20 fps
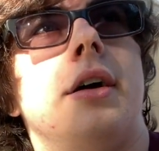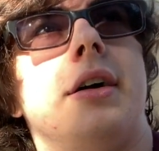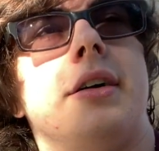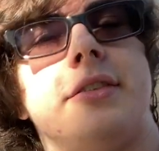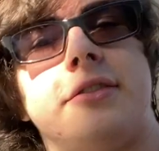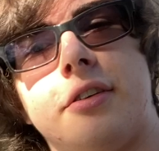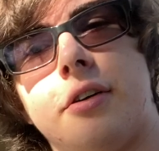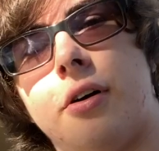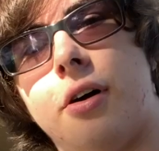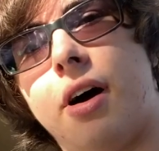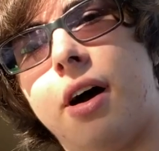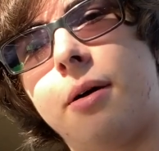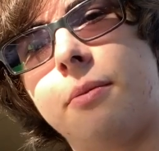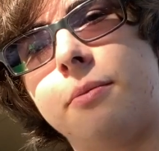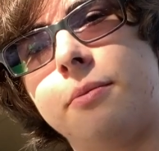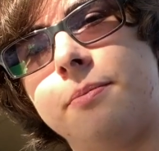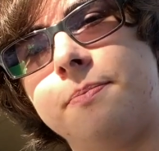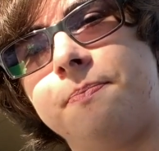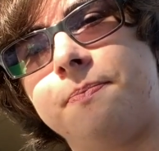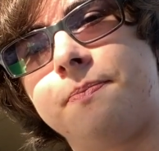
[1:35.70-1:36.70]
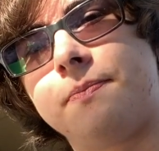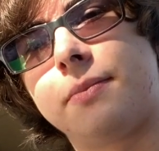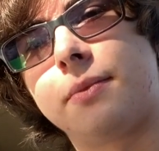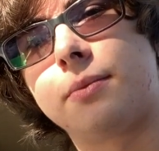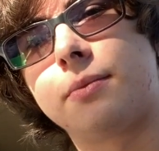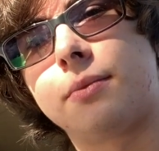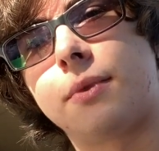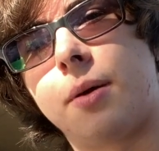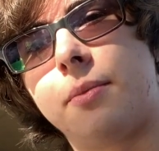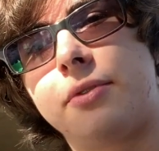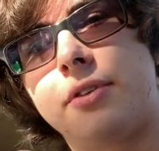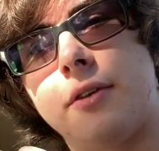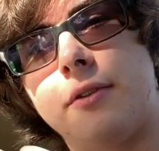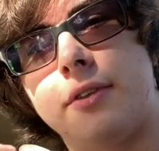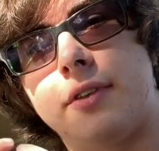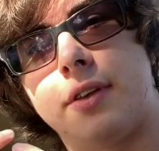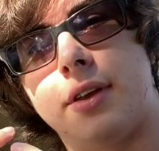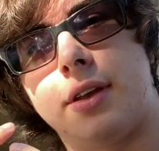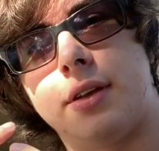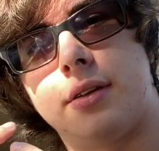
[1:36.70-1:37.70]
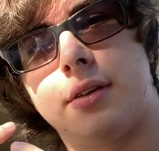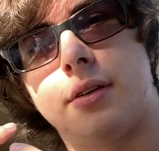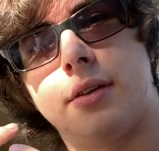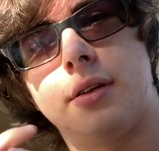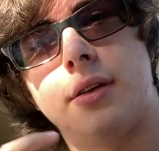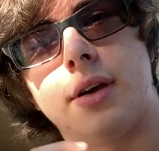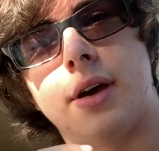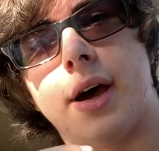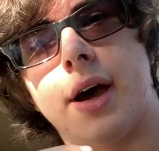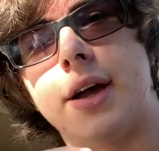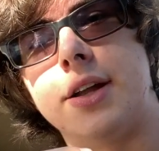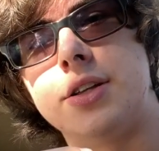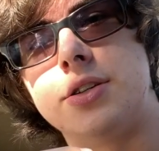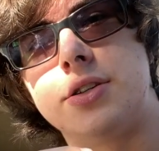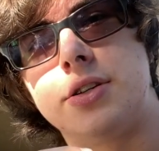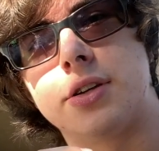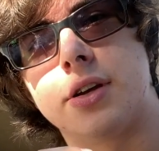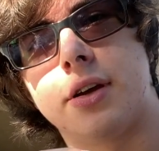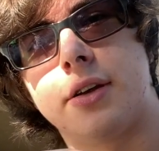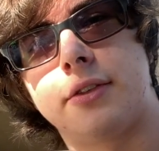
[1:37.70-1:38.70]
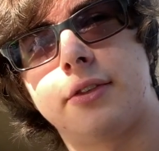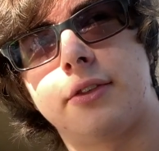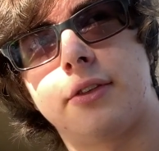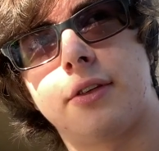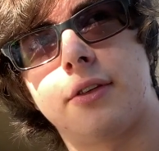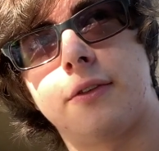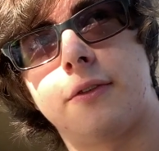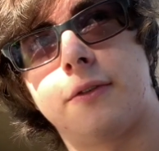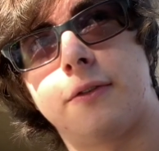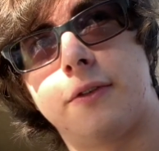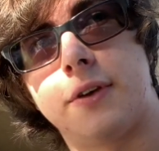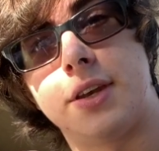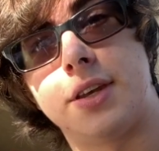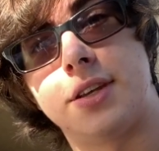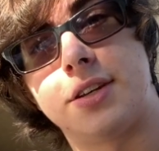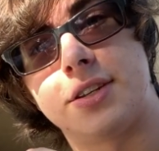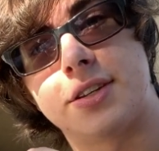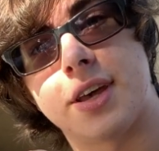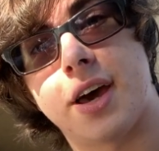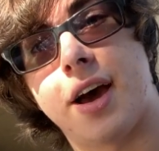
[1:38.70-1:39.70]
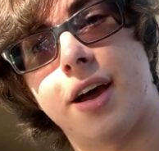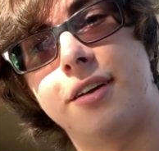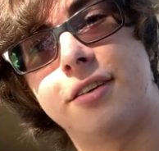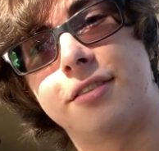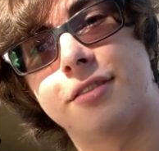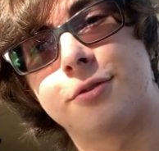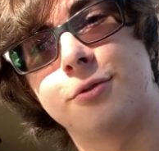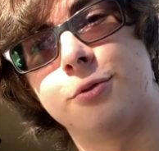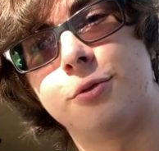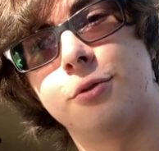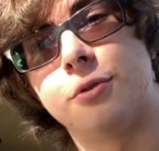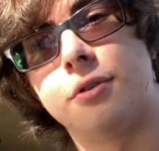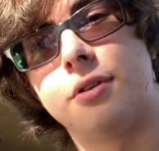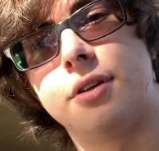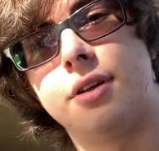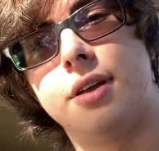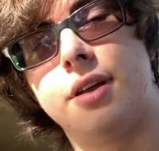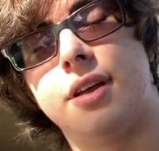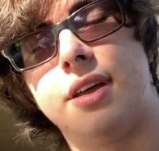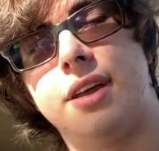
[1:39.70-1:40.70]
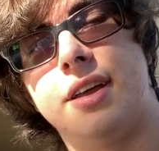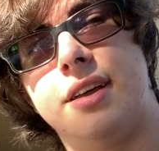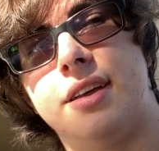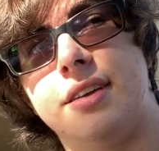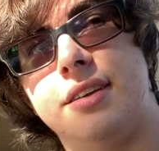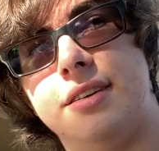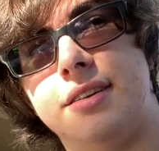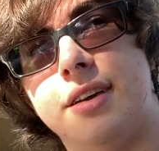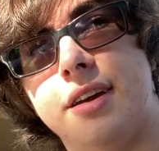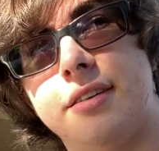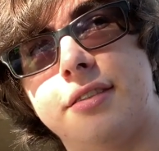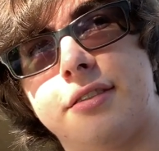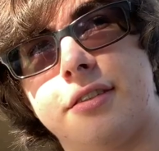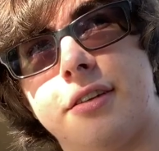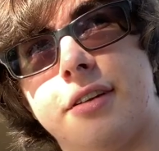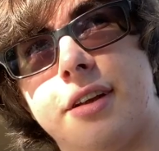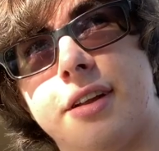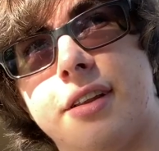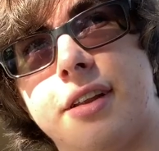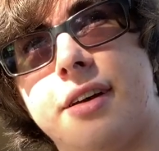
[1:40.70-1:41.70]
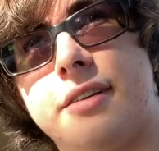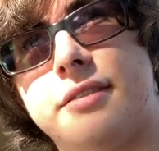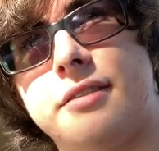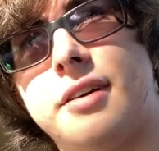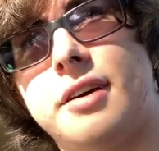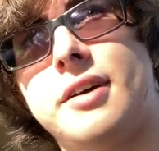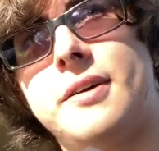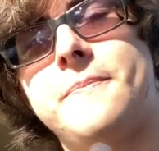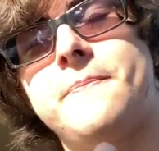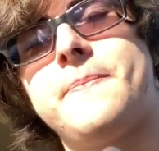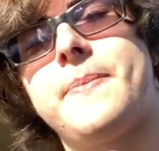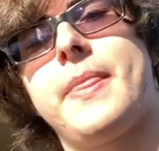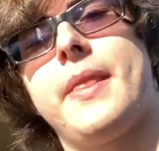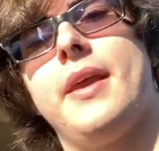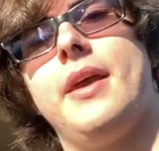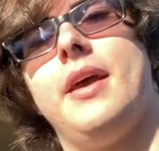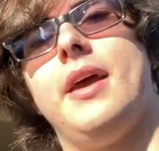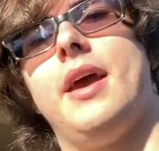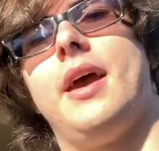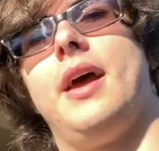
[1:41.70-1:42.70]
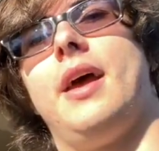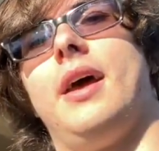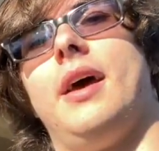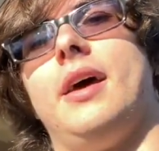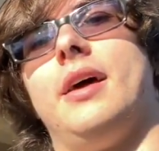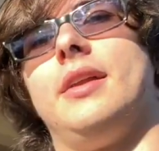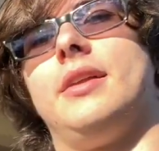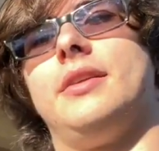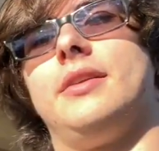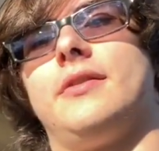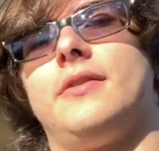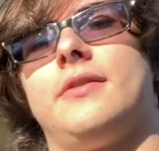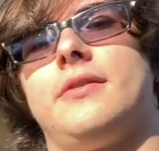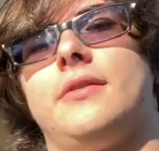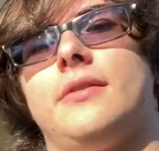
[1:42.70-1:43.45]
So I'm 17. I just finished high school last night, and